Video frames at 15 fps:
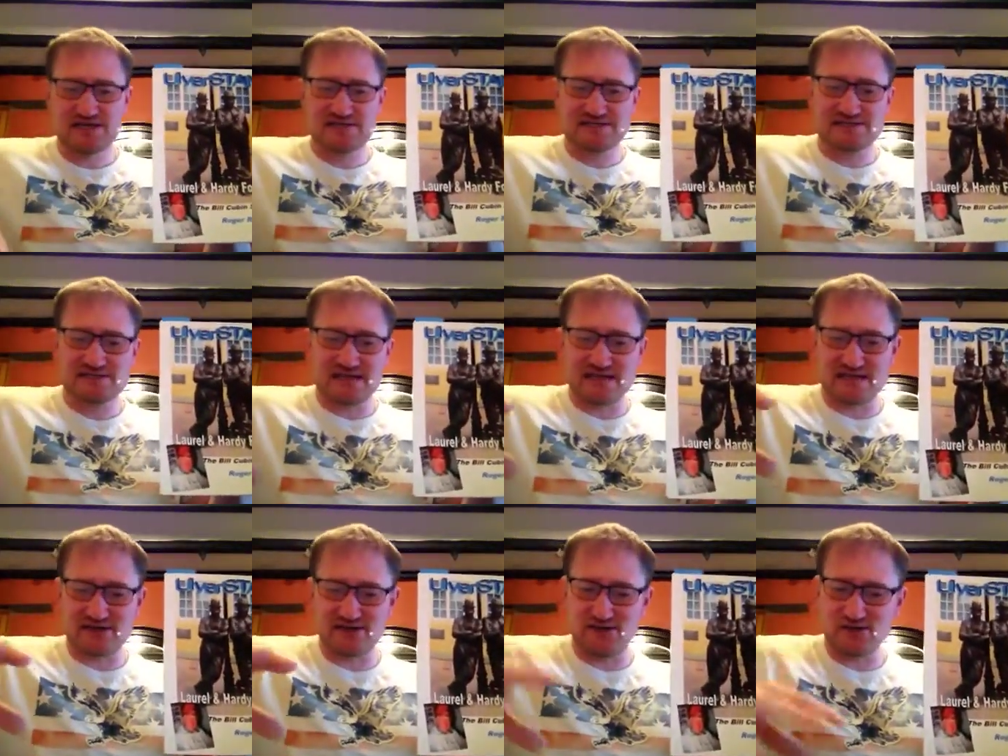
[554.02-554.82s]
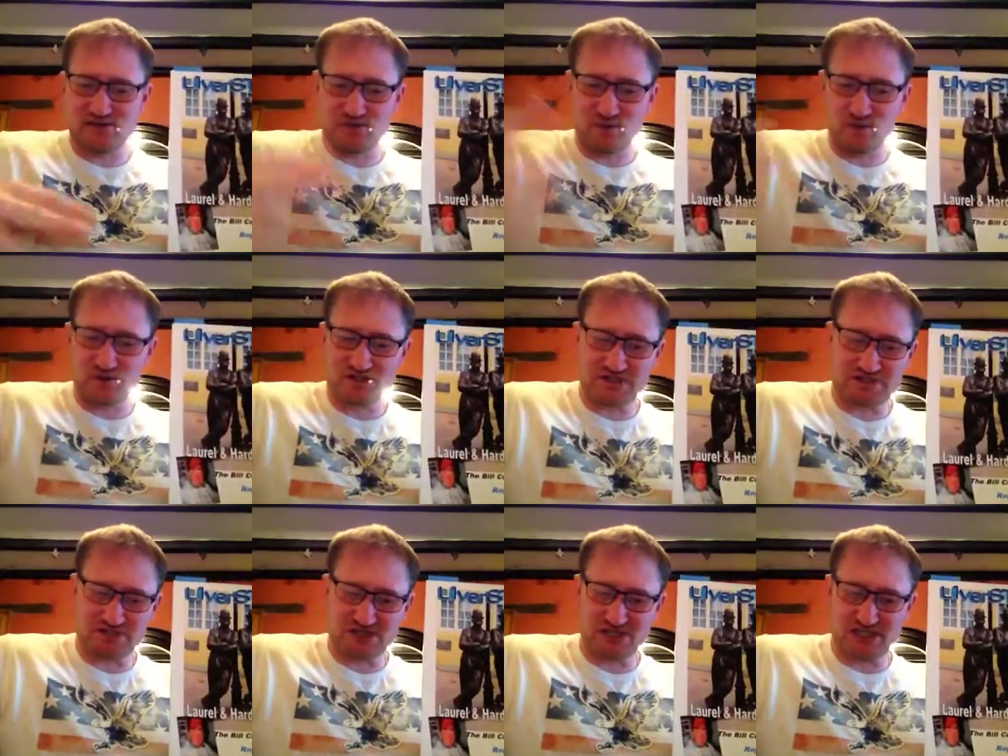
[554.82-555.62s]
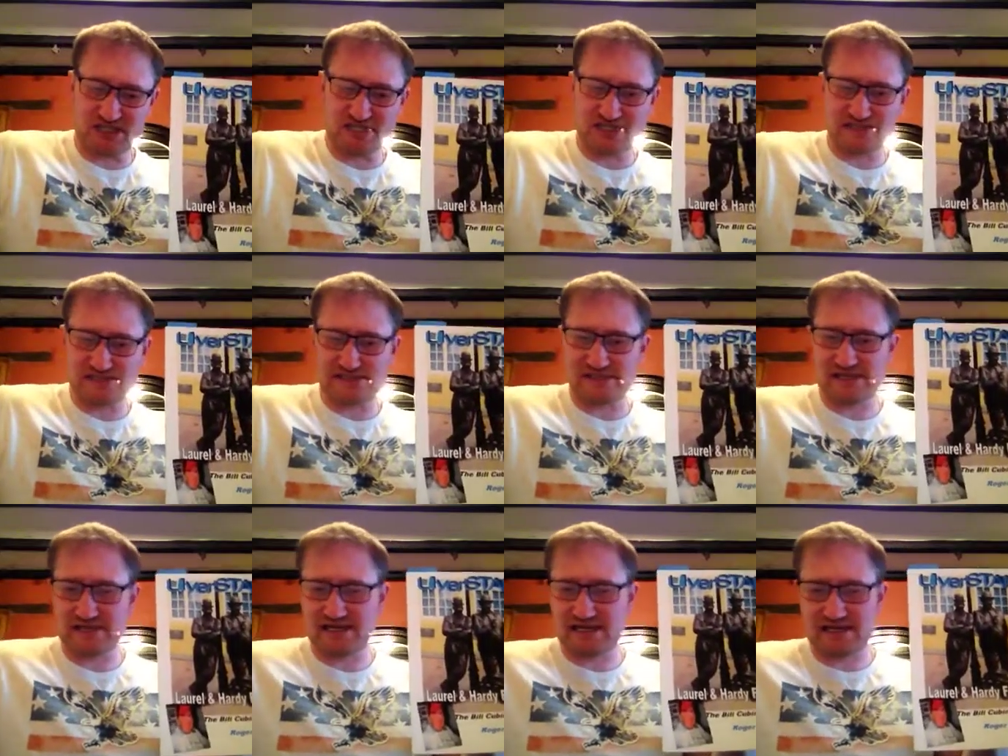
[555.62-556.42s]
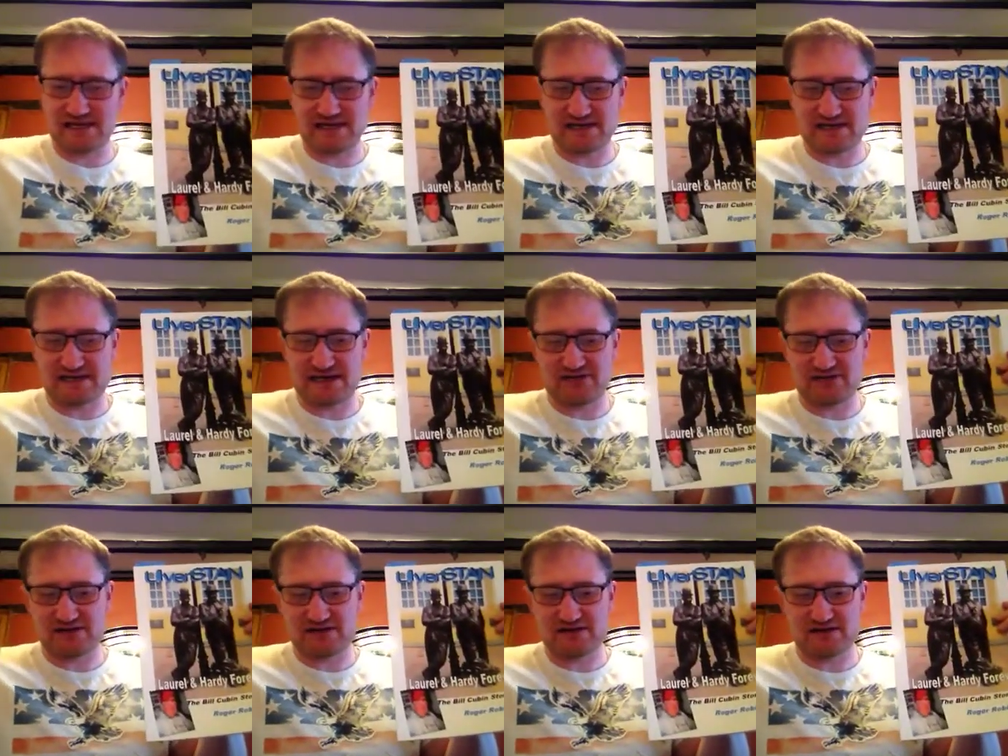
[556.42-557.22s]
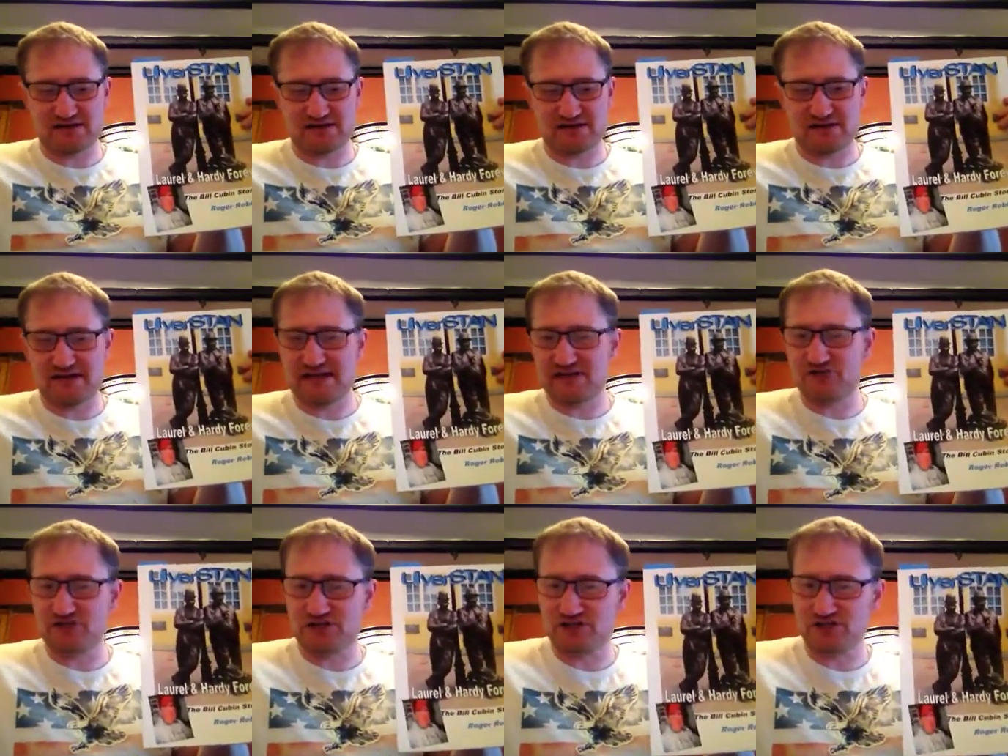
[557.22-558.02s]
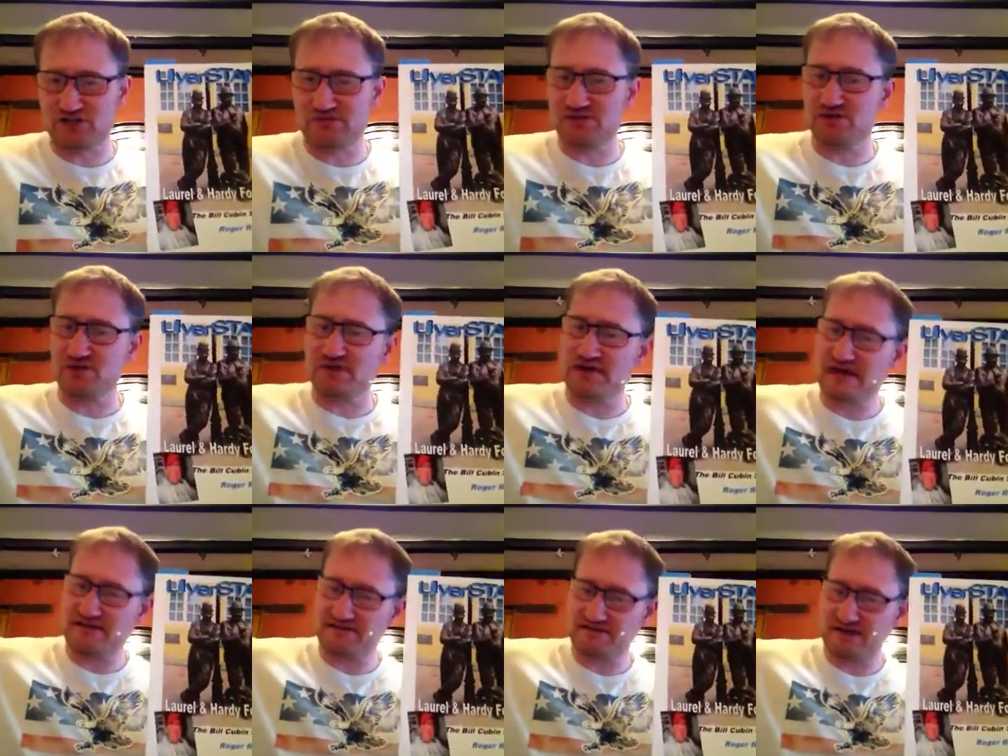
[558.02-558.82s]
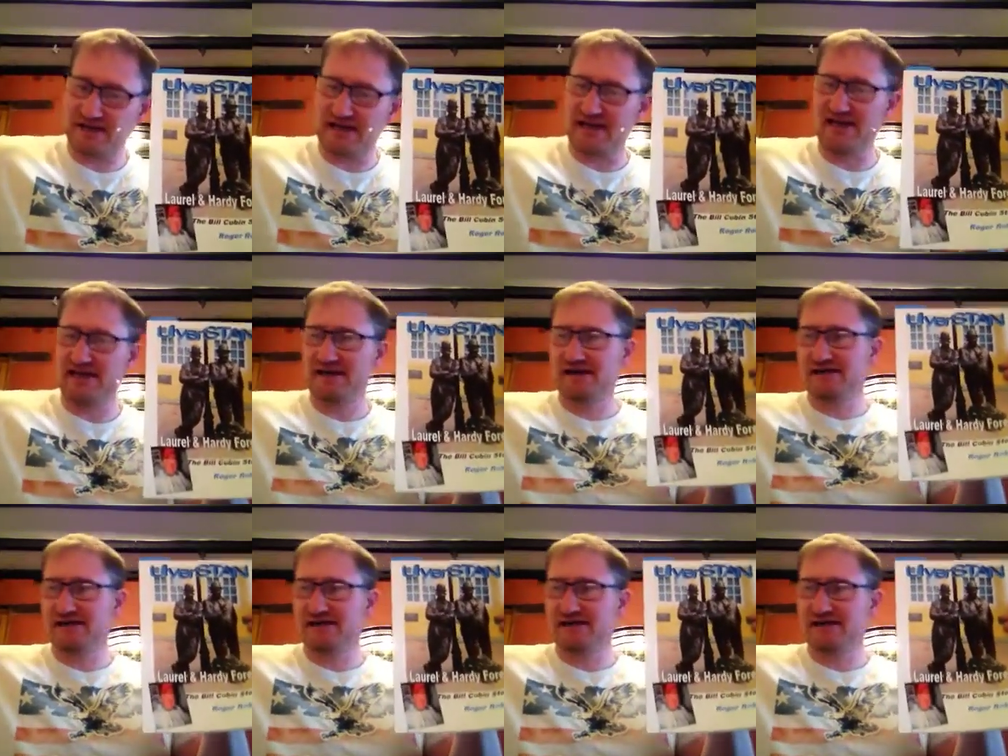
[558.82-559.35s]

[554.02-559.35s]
selling Hoover washing machines, and then having electric shop to a cafe,